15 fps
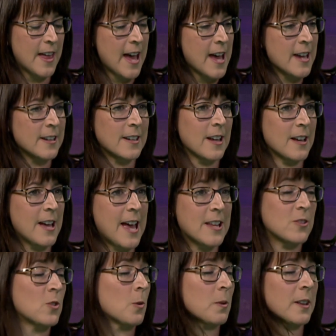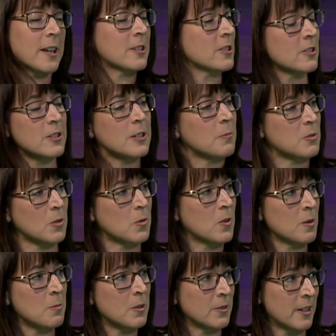that has no relationship to
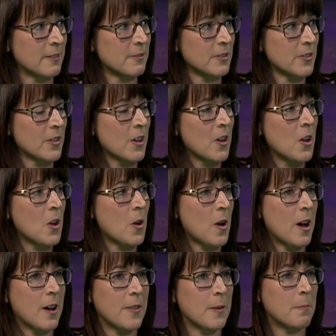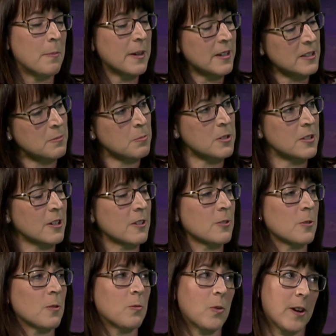hormone levels. The biggest
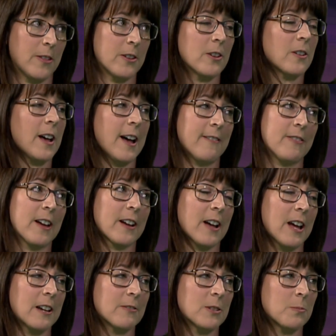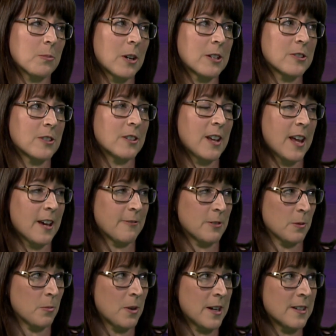predictor of whether you'll have that kind of depression
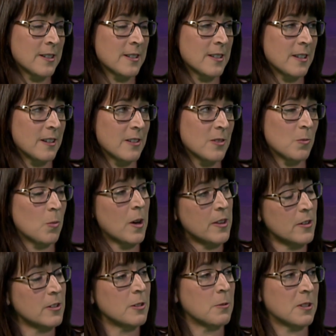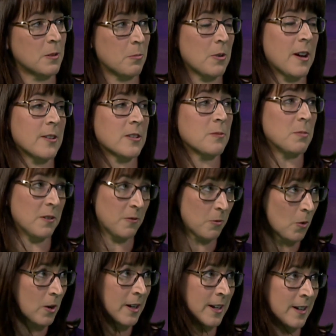after pregnancy is whether you were depressed
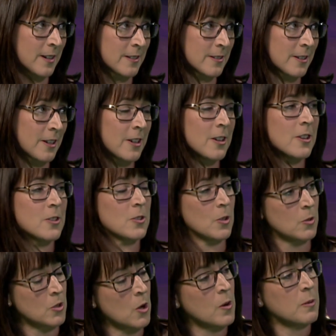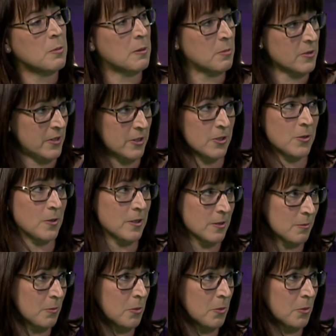beforehand. So knowing people's history is